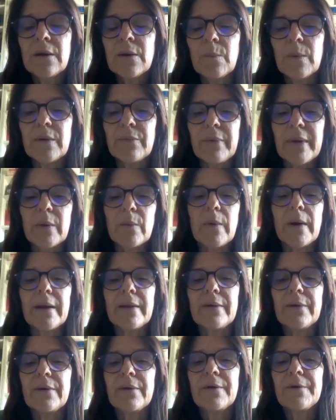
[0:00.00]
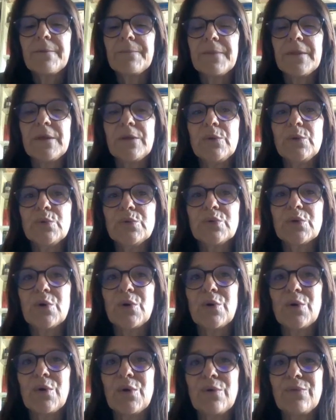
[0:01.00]
will require the use
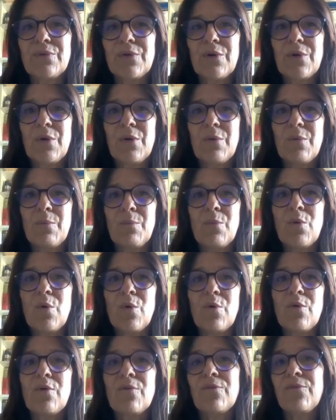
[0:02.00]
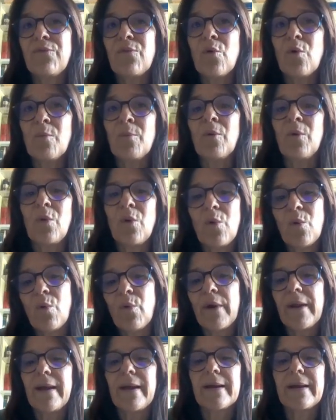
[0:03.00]
of more formal
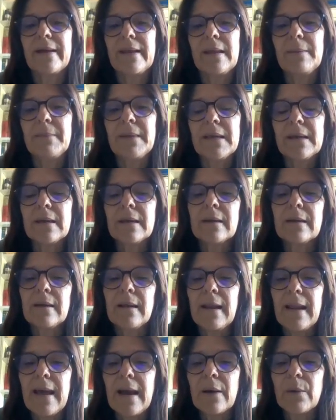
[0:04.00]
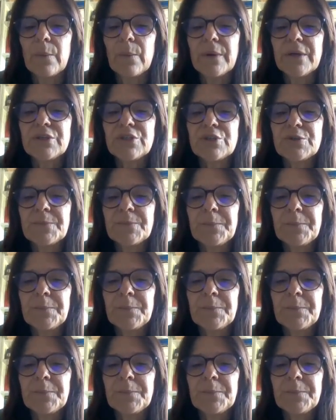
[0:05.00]
or academic language.